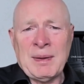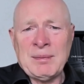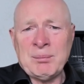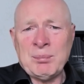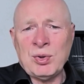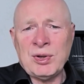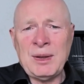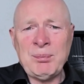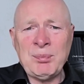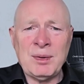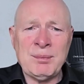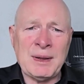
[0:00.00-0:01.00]
maybe a
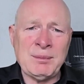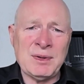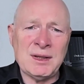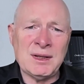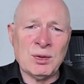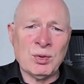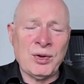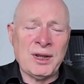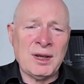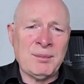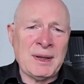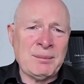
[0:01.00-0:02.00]
bookkeeper, maybe a
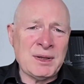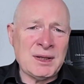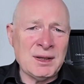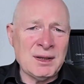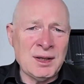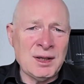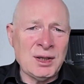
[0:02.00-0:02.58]
lawyer, maybe